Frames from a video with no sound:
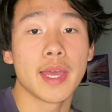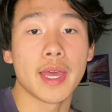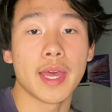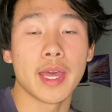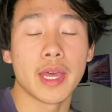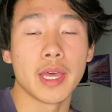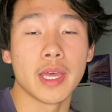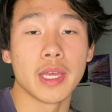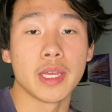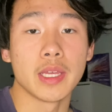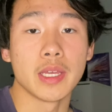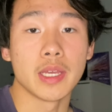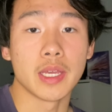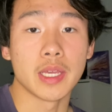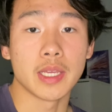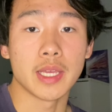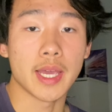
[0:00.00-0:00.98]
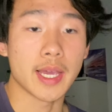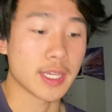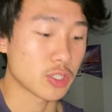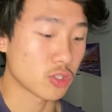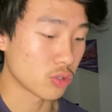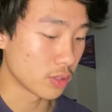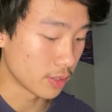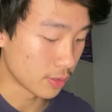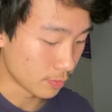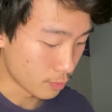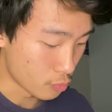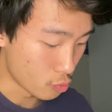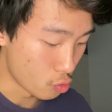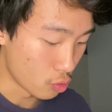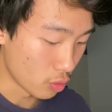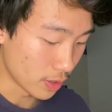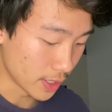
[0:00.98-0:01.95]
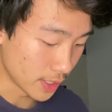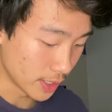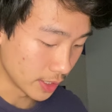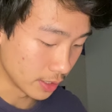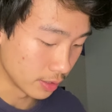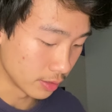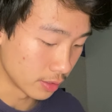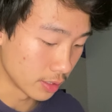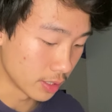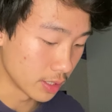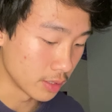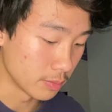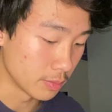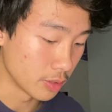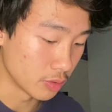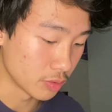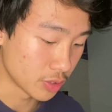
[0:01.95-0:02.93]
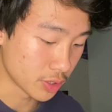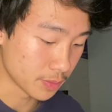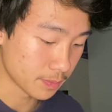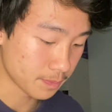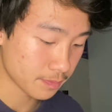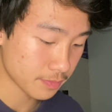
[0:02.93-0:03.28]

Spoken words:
a extra more in the innermost